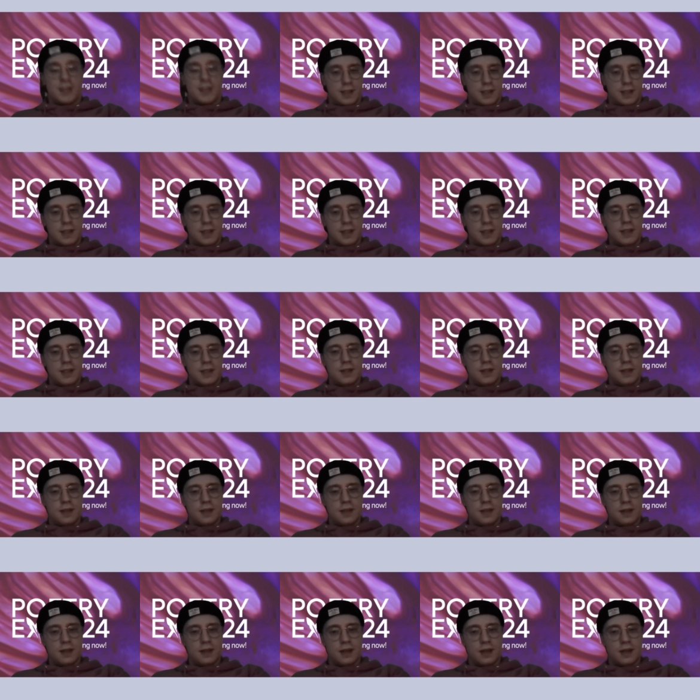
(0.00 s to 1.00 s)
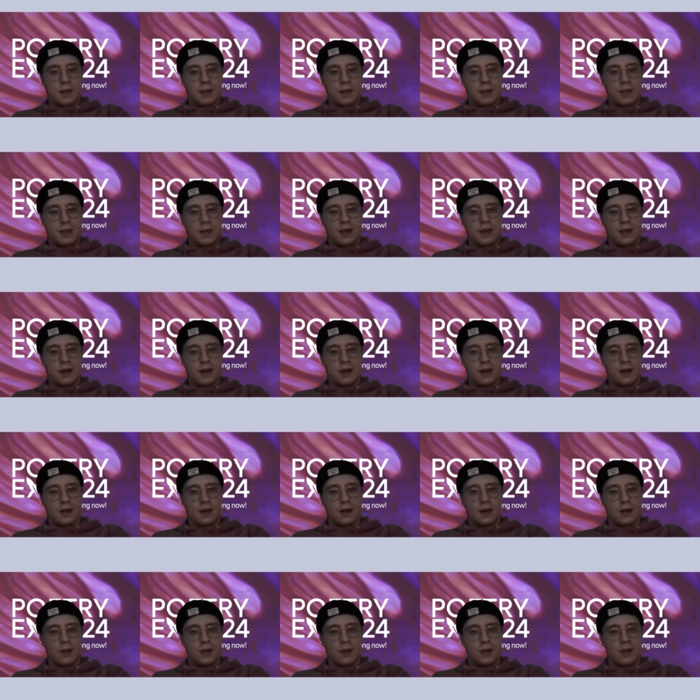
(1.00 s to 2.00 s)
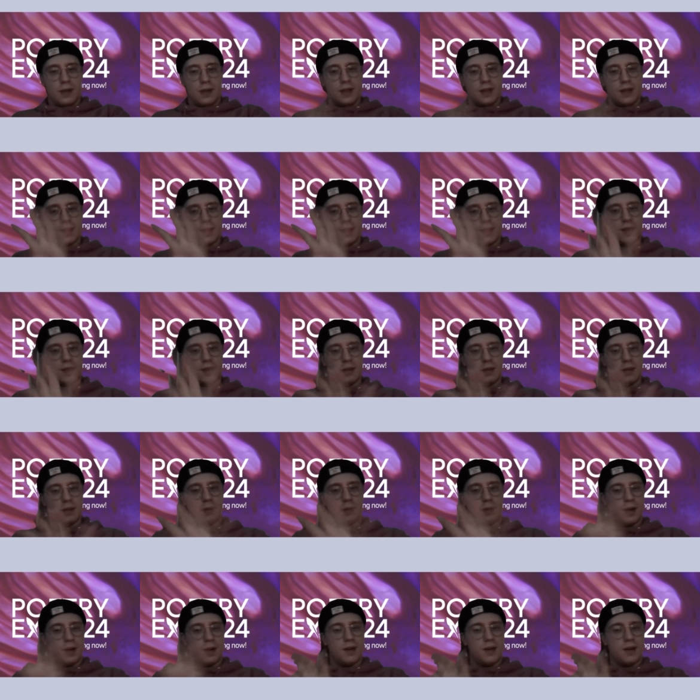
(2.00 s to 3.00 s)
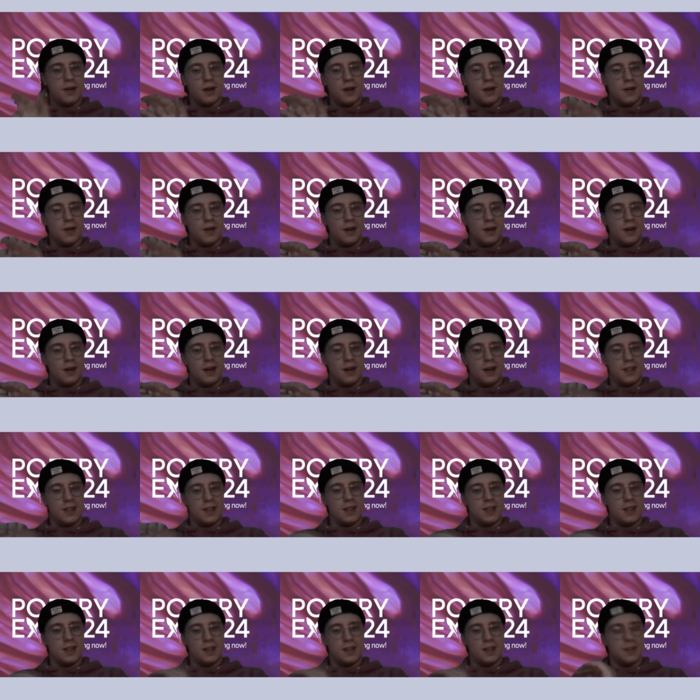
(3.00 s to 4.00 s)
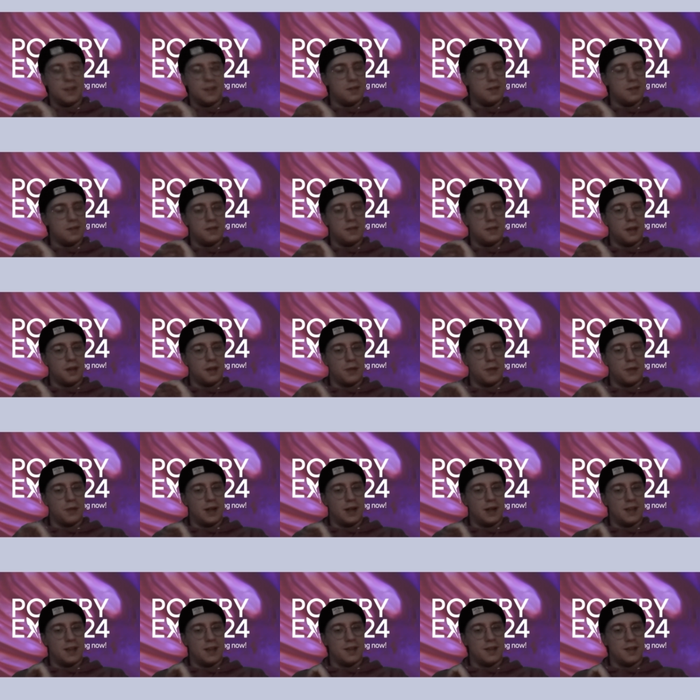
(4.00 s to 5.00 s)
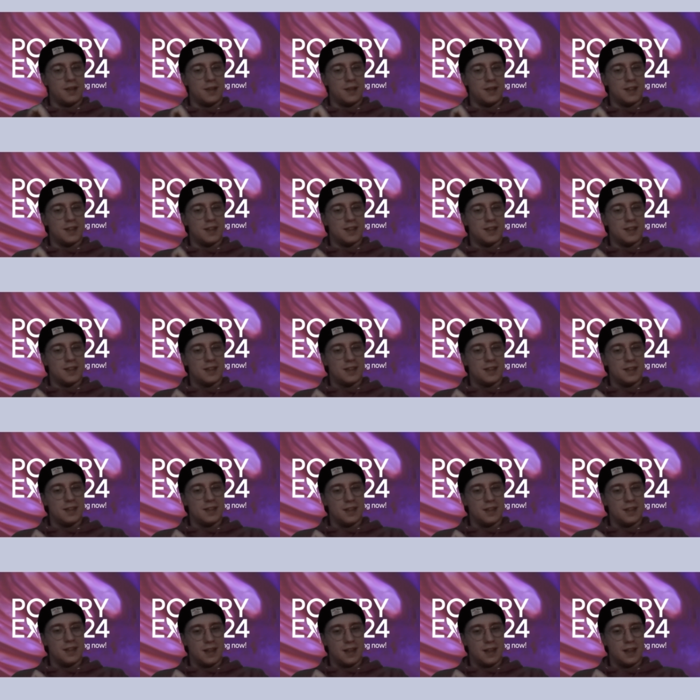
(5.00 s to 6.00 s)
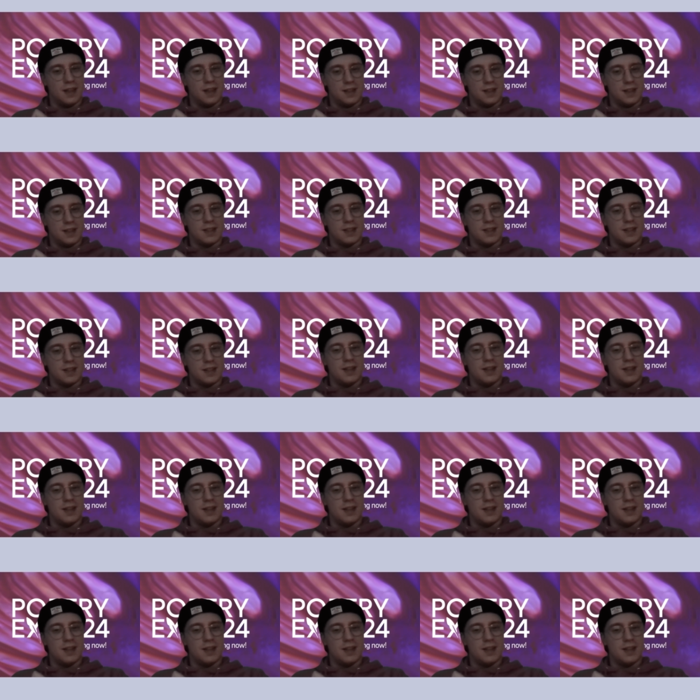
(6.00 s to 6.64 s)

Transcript: the census i mean uh, are we in this part or is it not related to this it is i